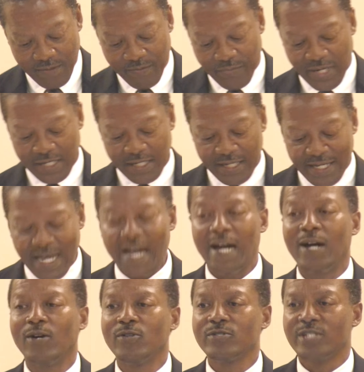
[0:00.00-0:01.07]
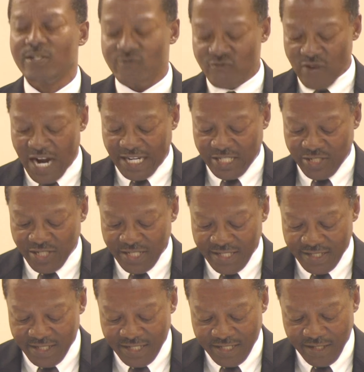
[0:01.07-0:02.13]
But now the
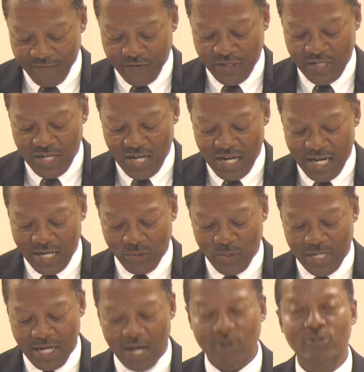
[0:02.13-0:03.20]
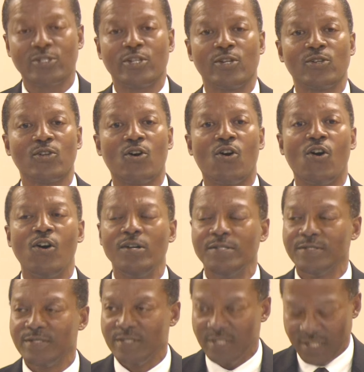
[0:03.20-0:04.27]
righteousness of God without the law
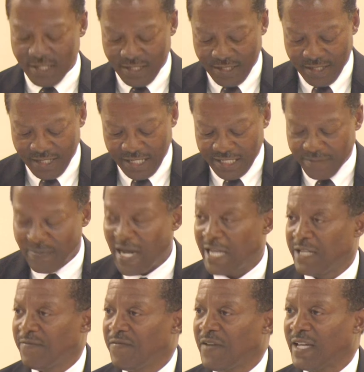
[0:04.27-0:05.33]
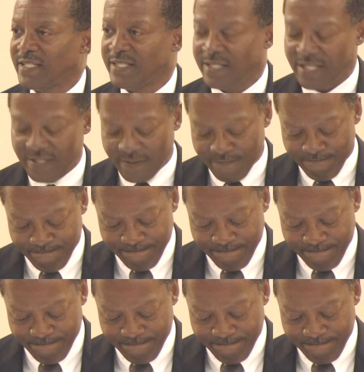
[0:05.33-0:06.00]
is manifested,